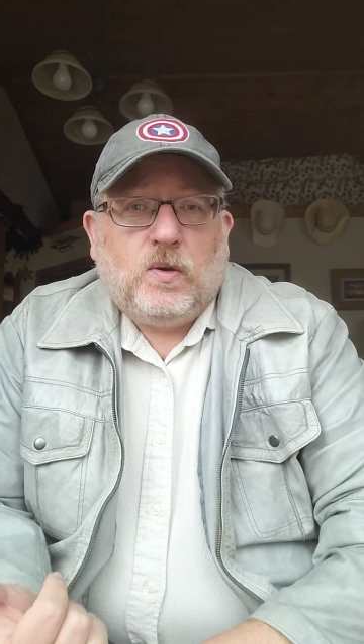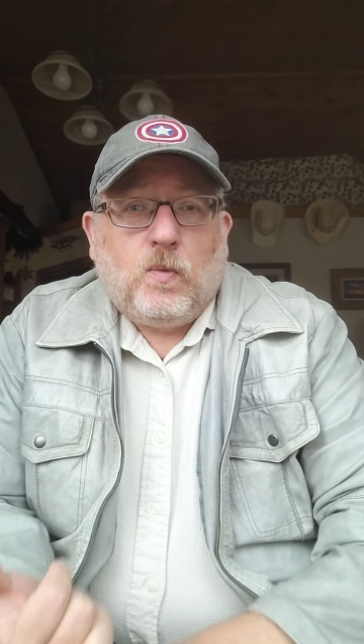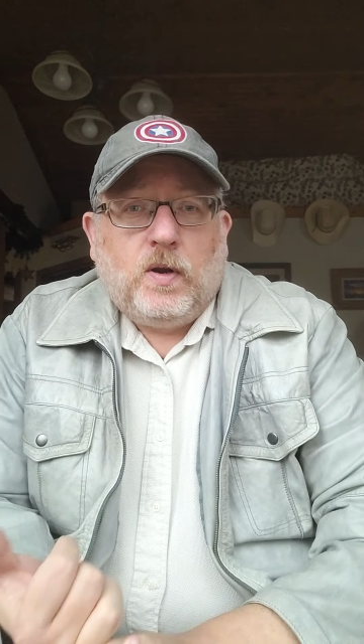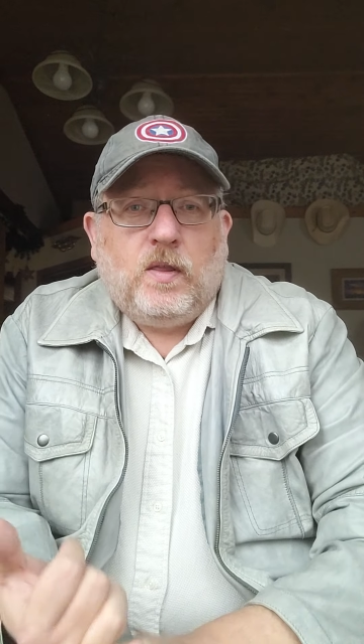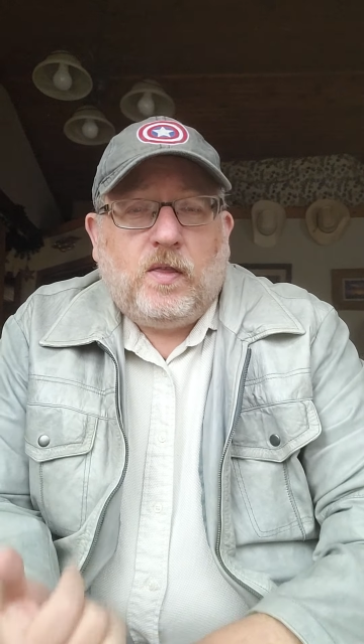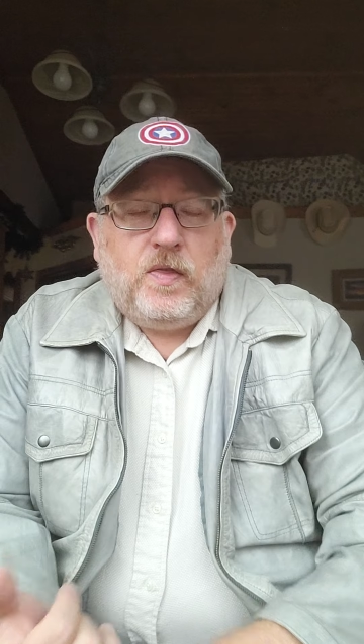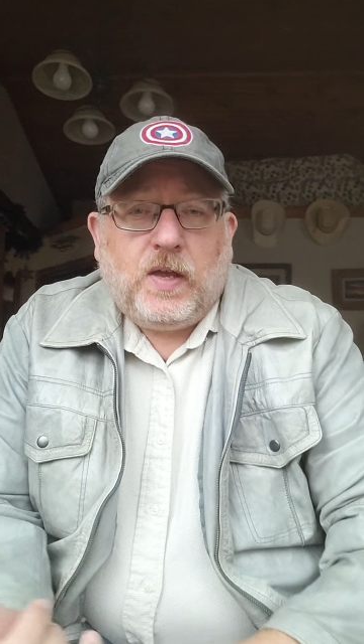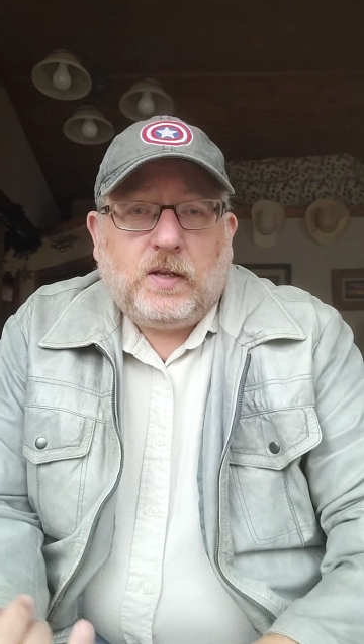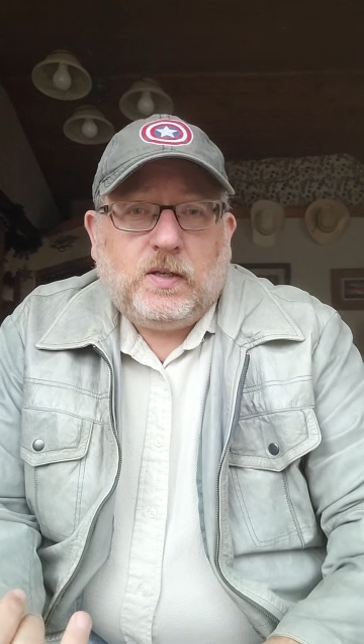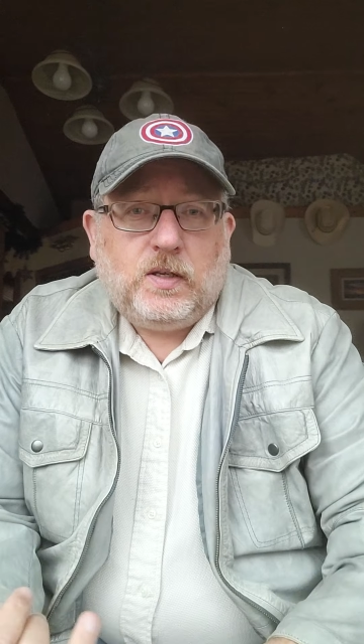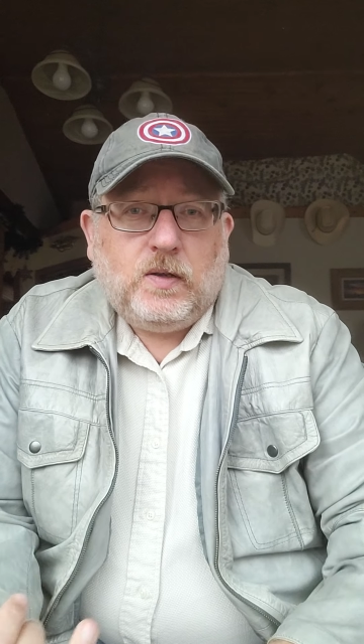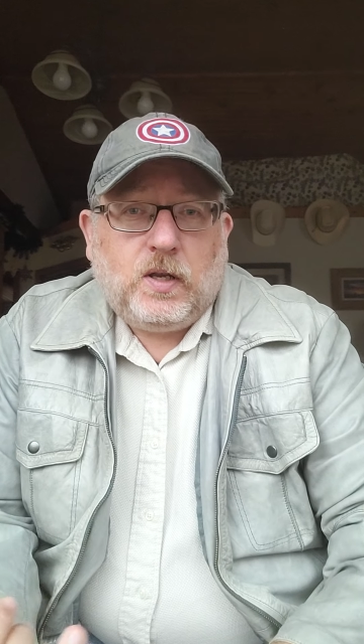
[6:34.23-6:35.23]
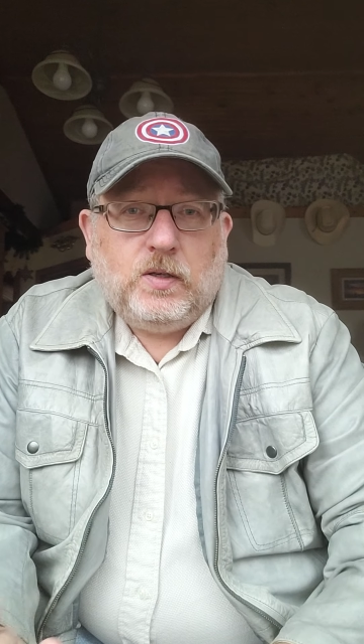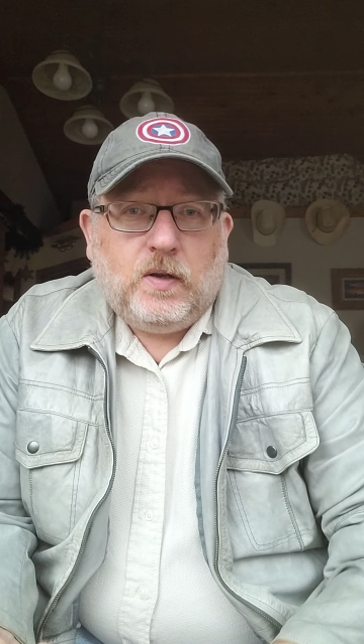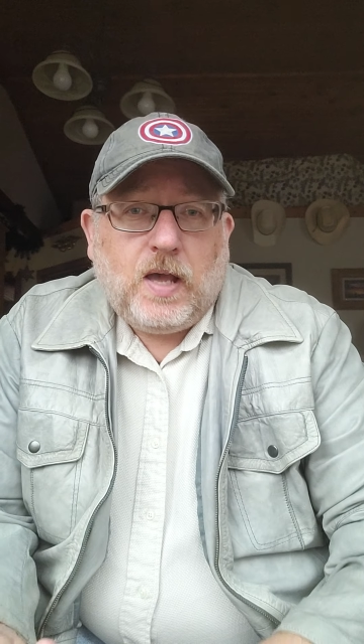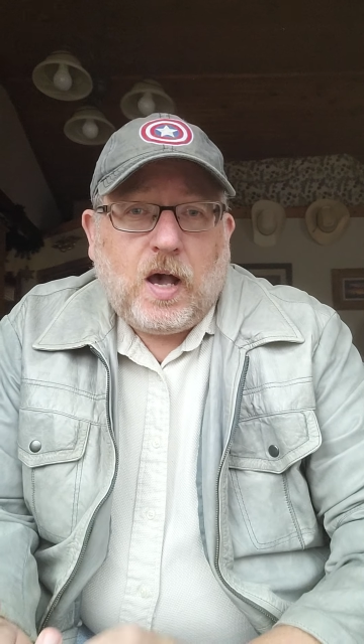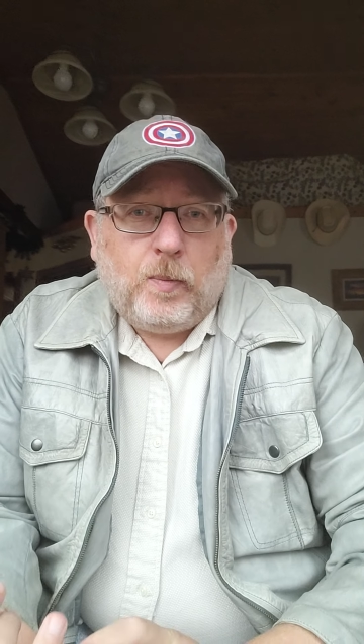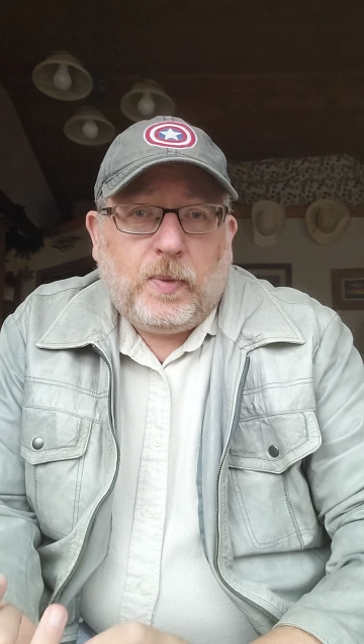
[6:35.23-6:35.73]
So one of the things that you can
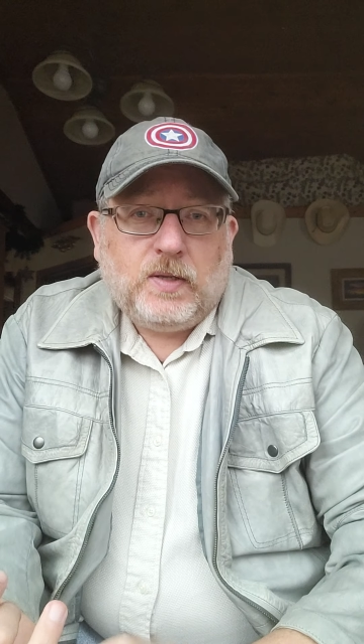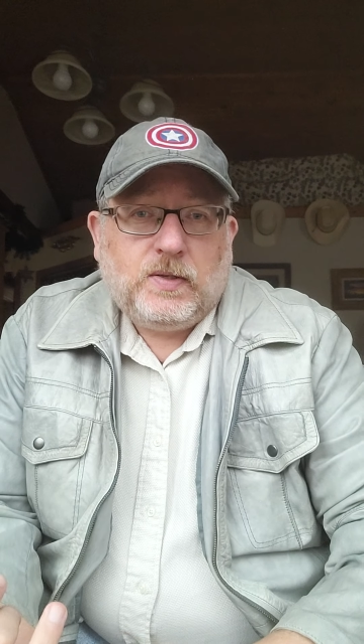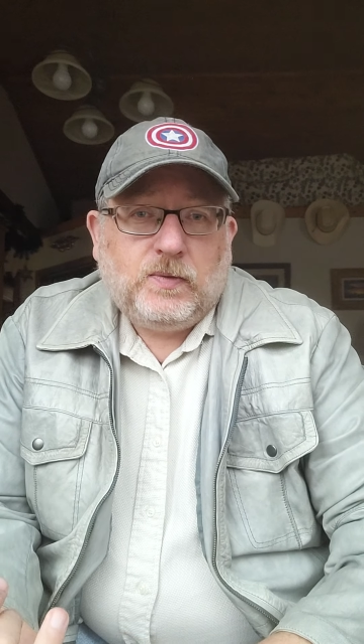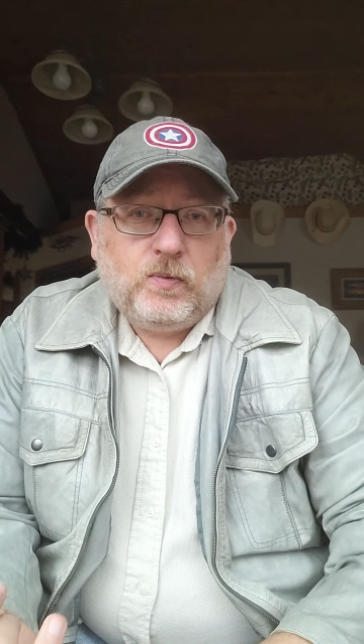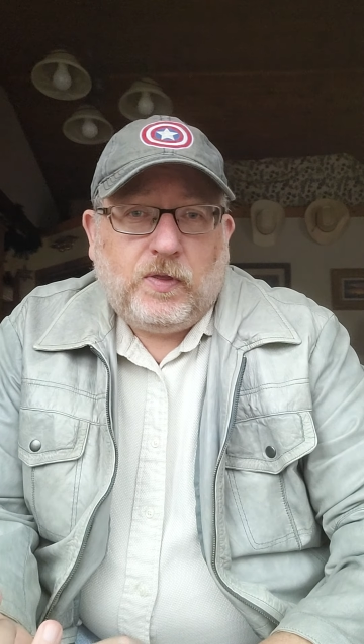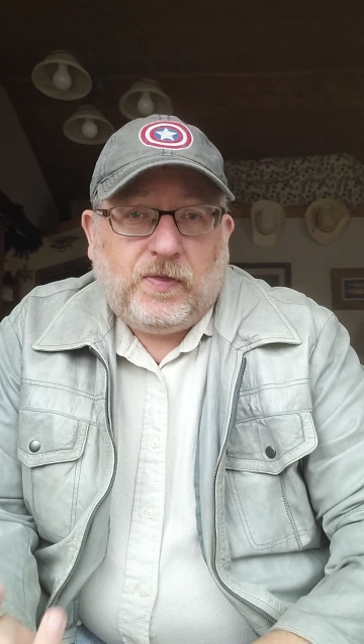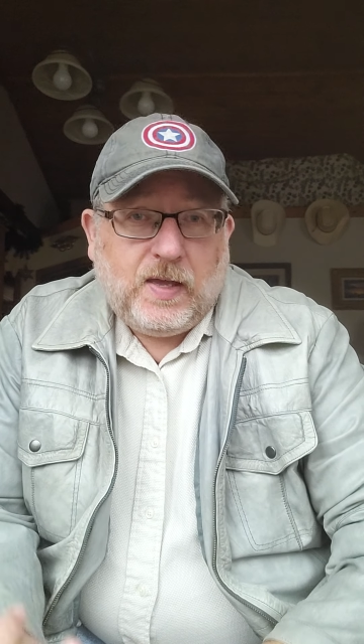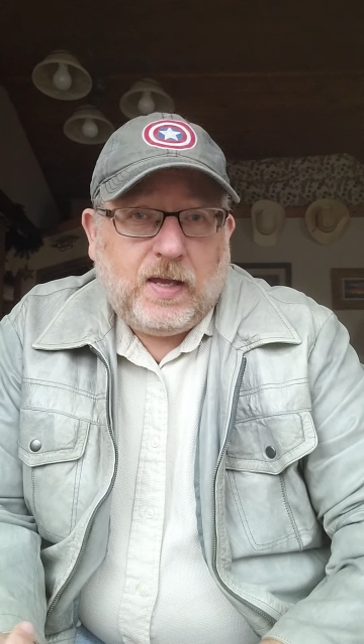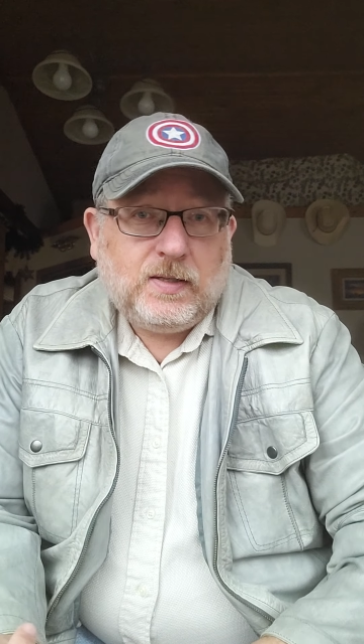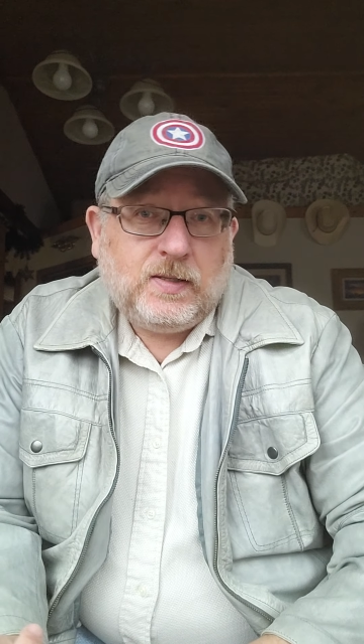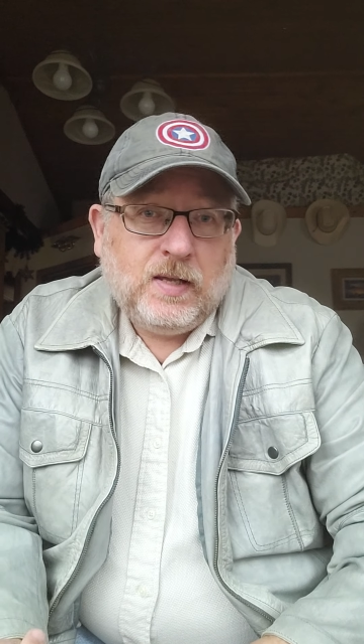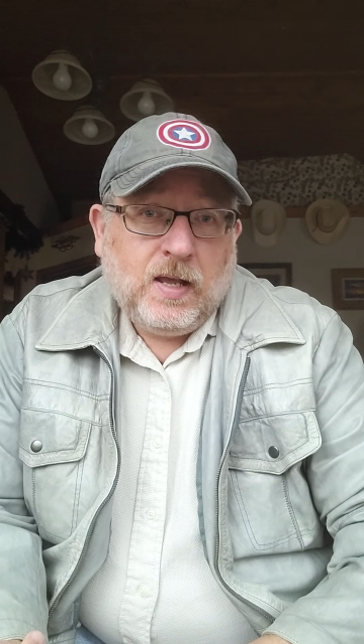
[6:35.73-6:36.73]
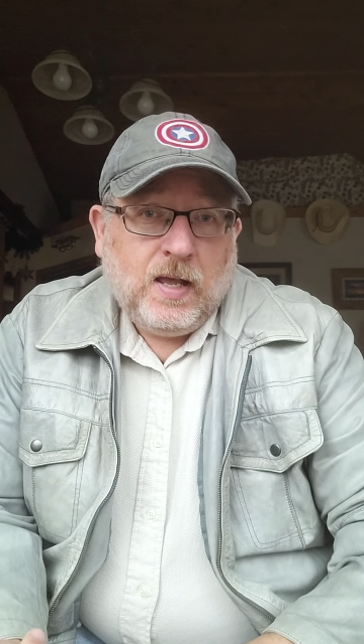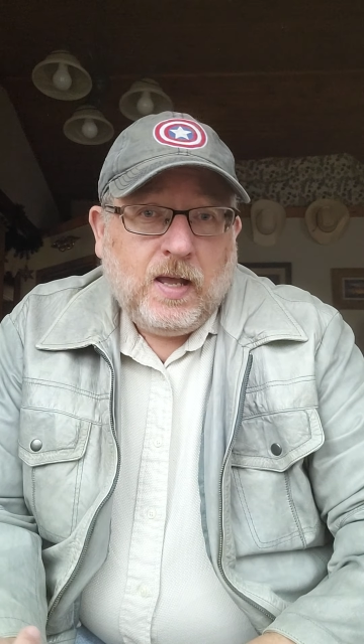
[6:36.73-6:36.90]
do to help us with this